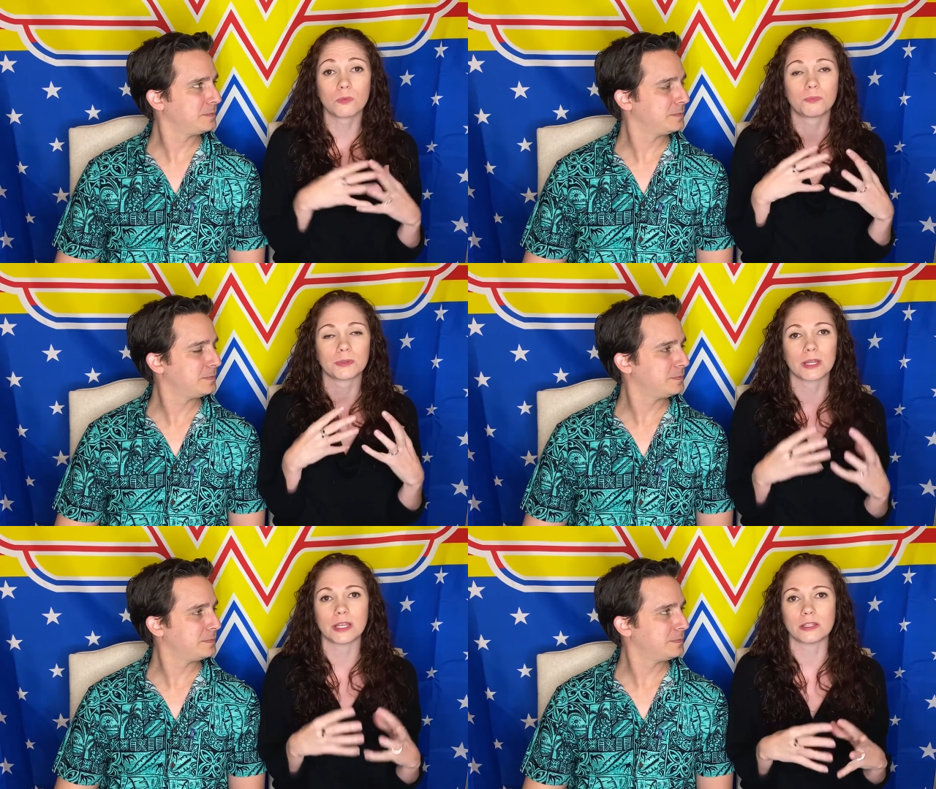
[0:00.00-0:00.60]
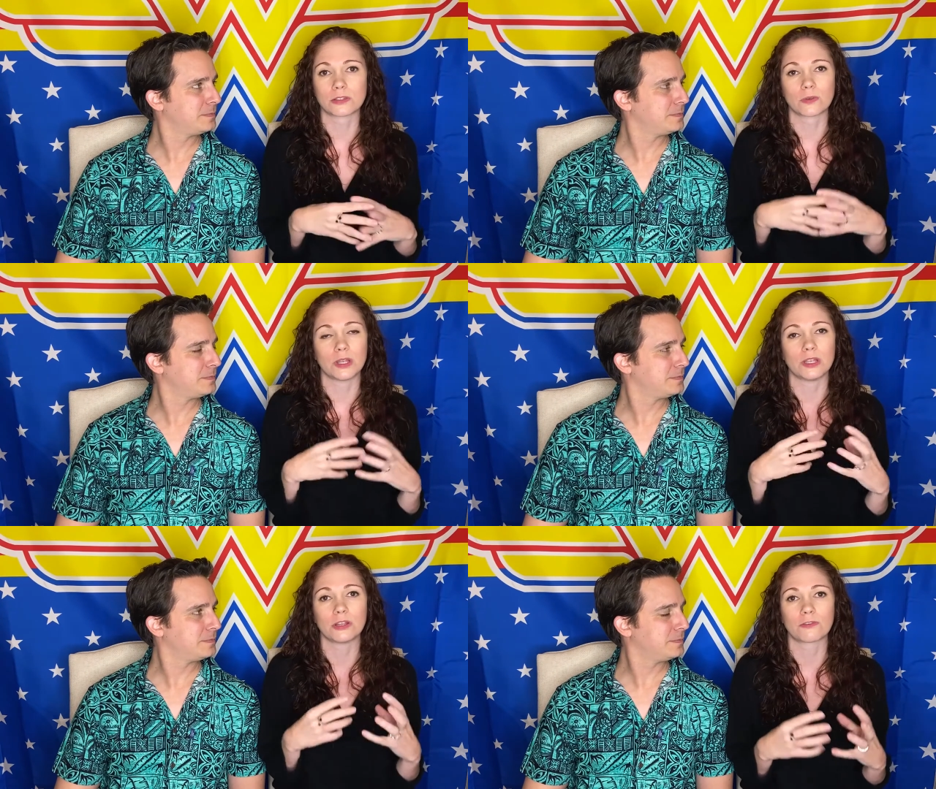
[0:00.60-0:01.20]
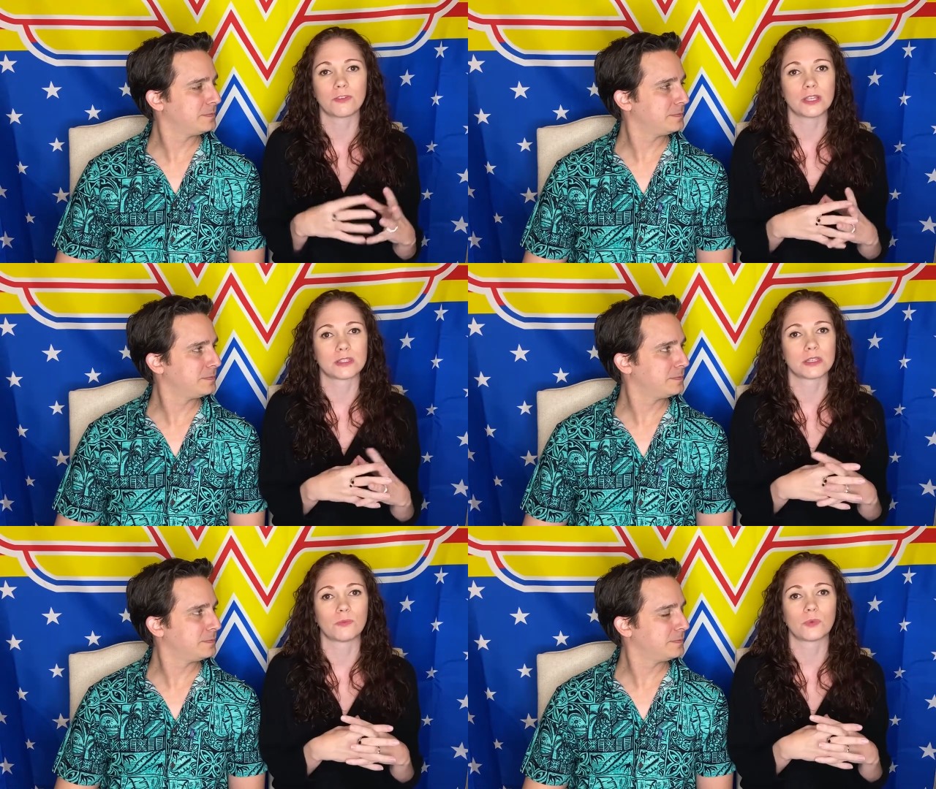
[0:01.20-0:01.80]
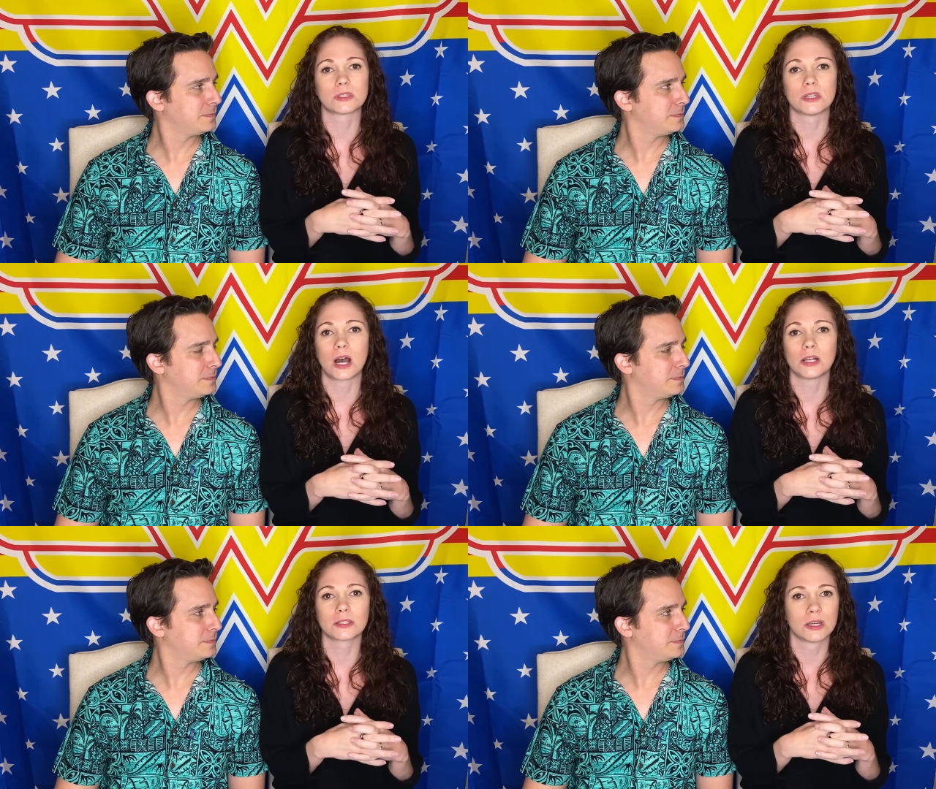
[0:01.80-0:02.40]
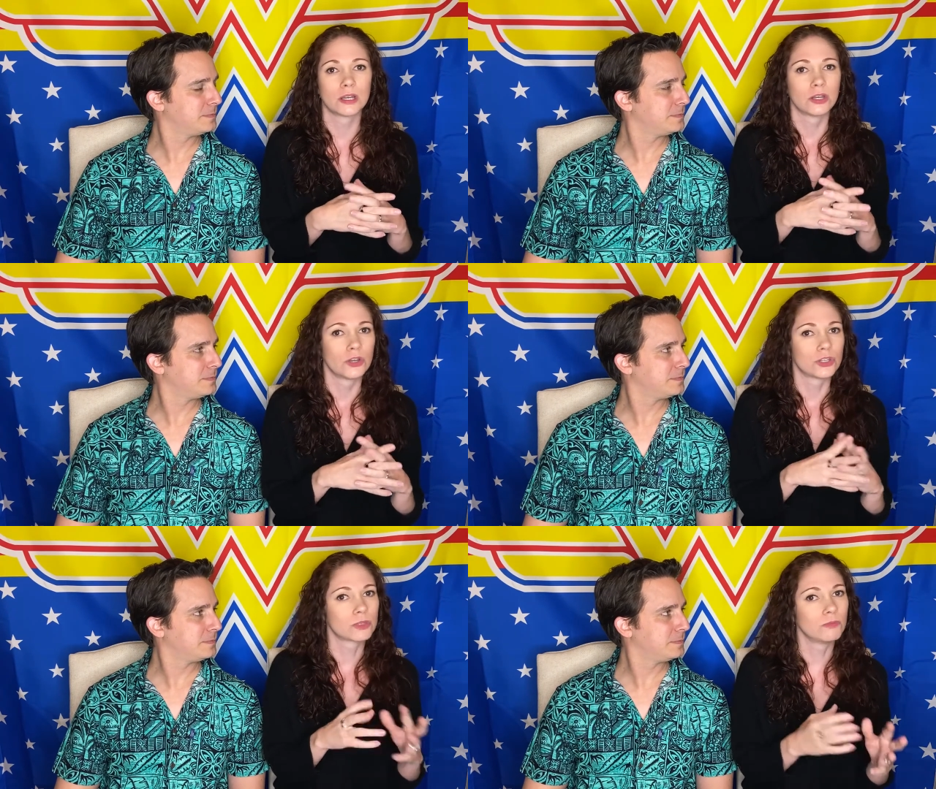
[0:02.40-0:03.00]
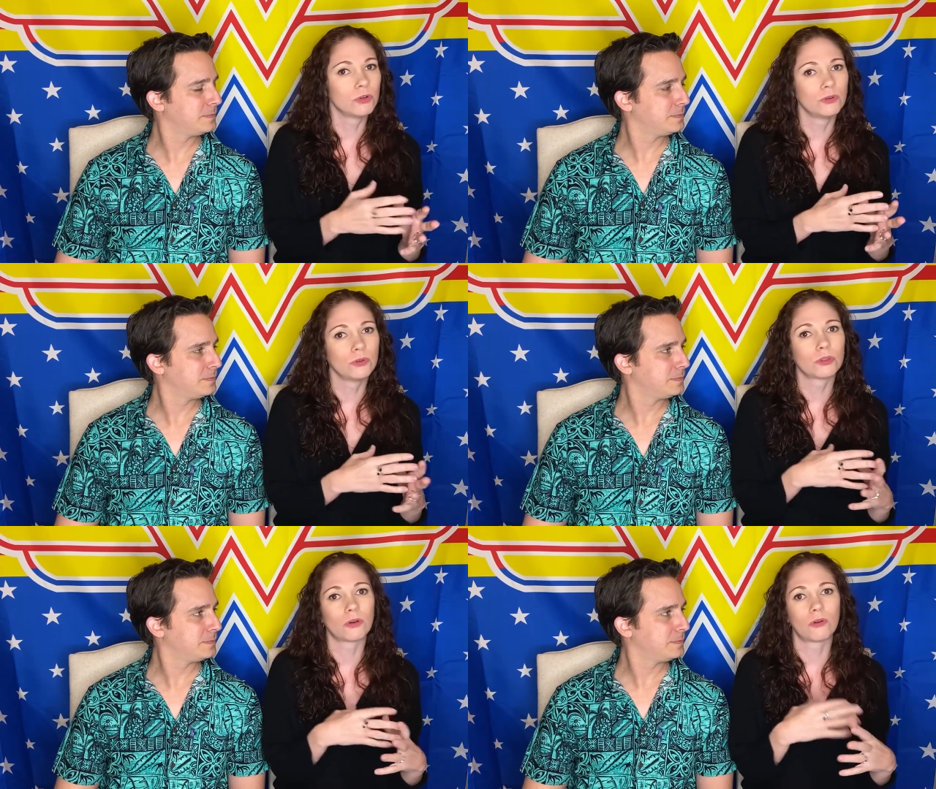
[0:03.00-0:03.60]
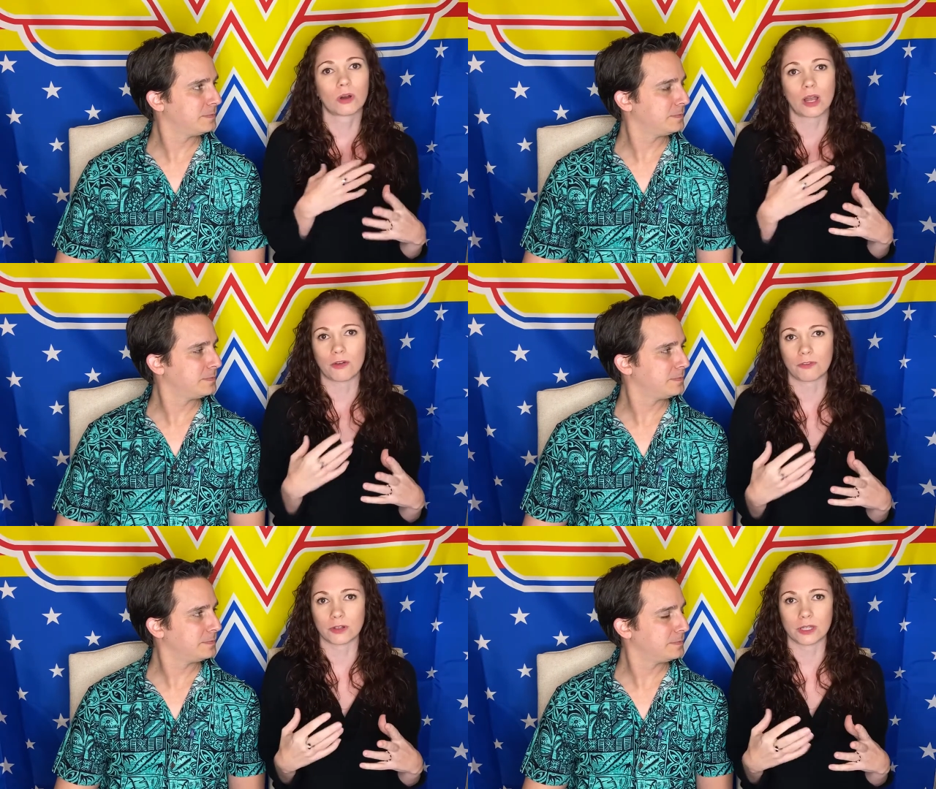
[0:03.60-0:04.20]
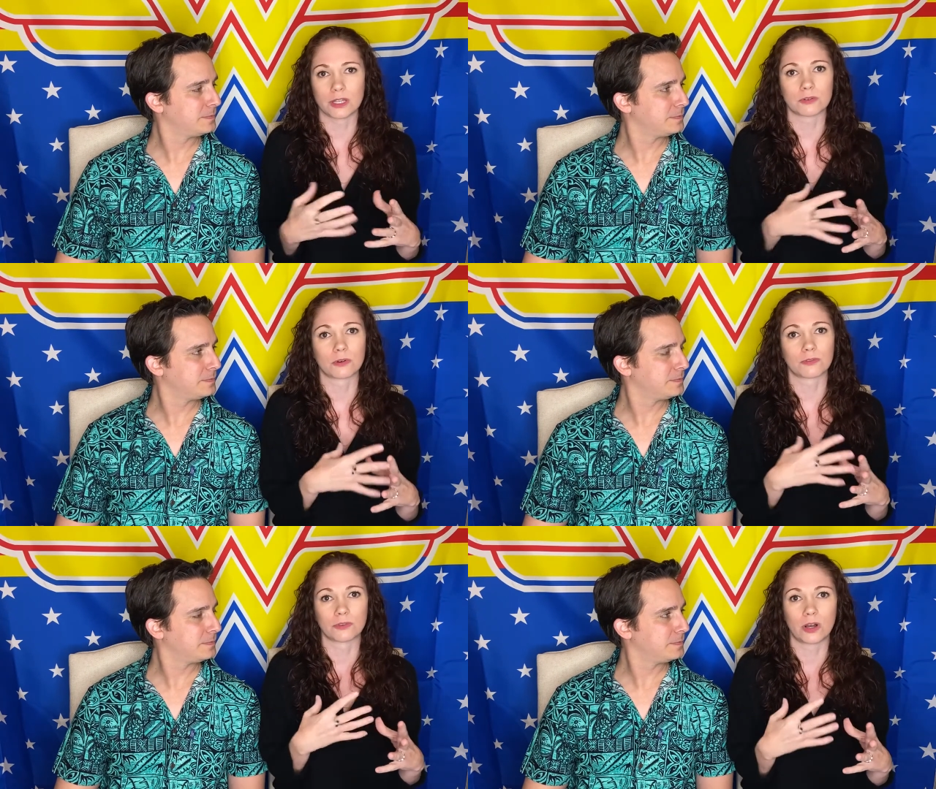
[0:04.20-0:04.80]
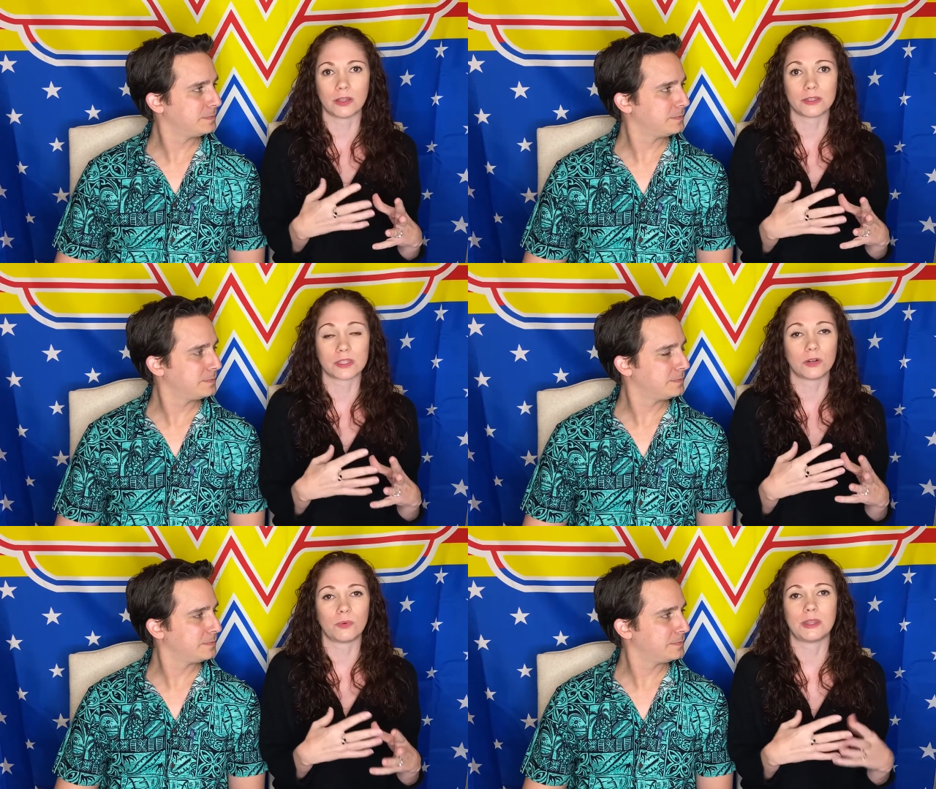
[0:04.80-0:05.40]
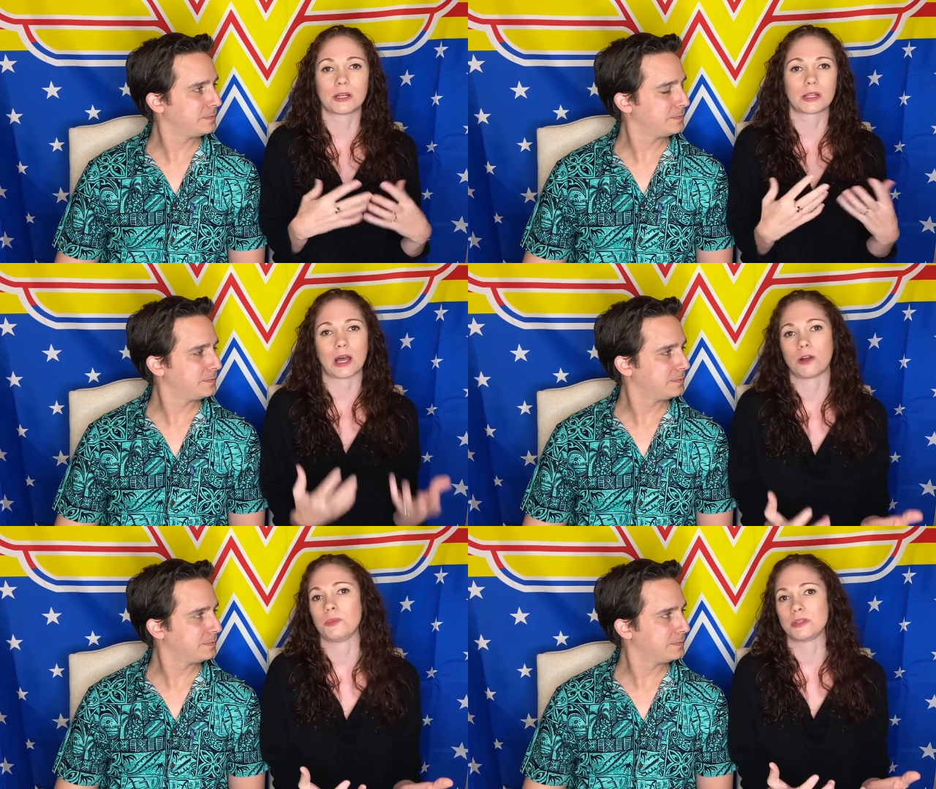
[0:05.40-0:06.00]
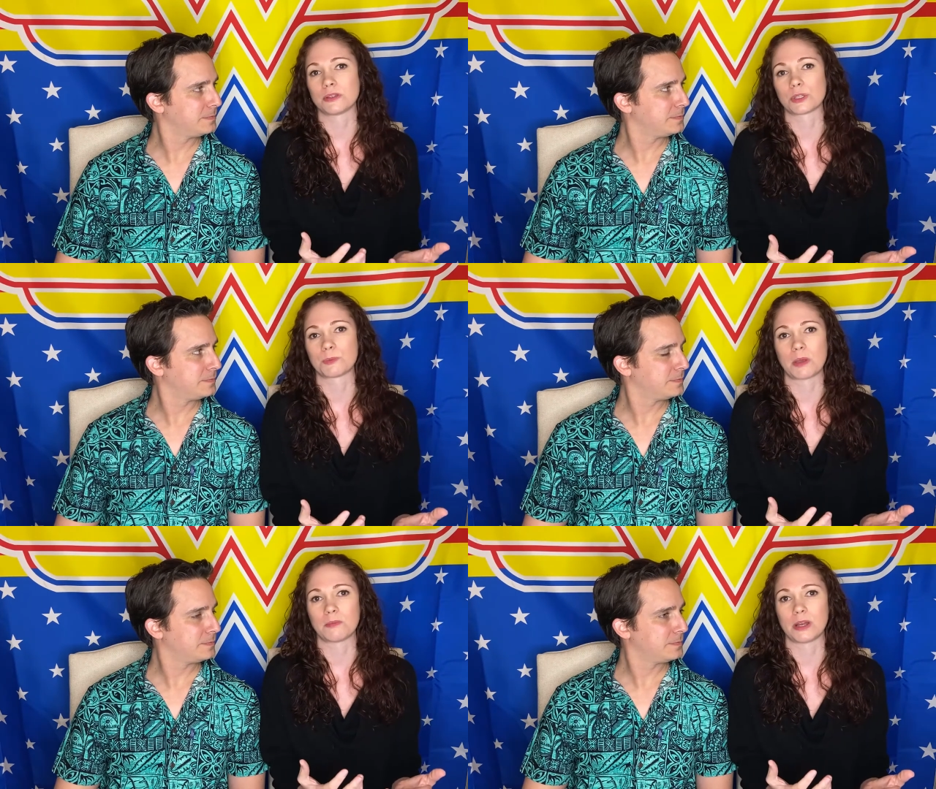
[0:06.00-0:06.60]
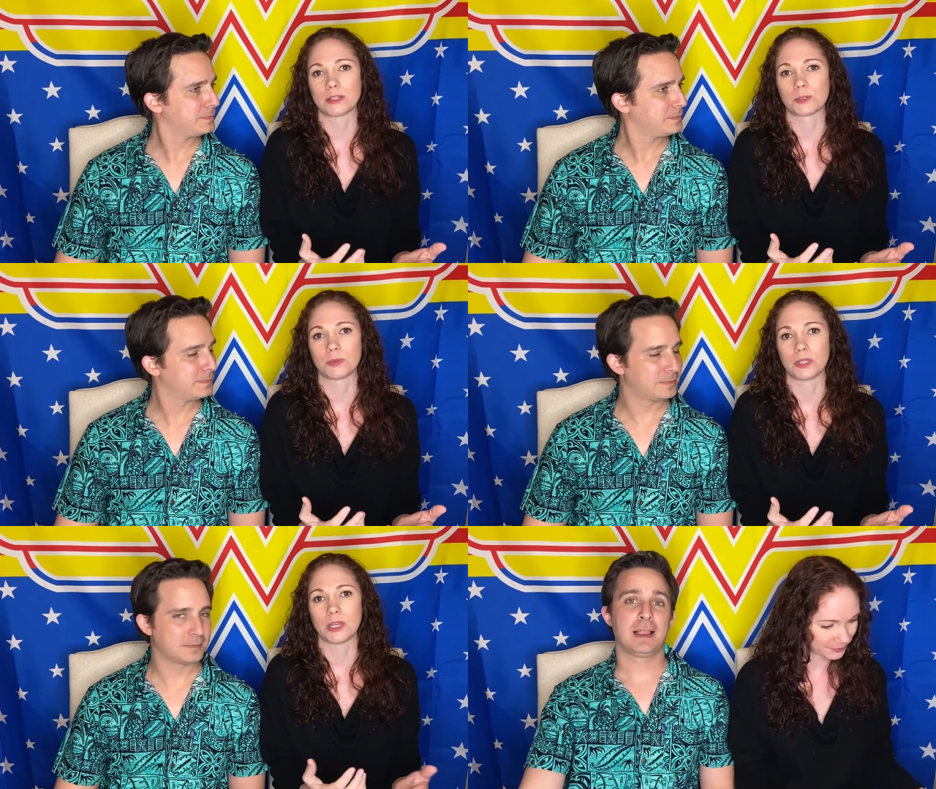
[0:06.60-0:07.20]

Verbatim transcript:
Speaker 1: blatant, so in your face, that it was not smooth or effortless or flawless in a way that allowed me to suspend my disbelief.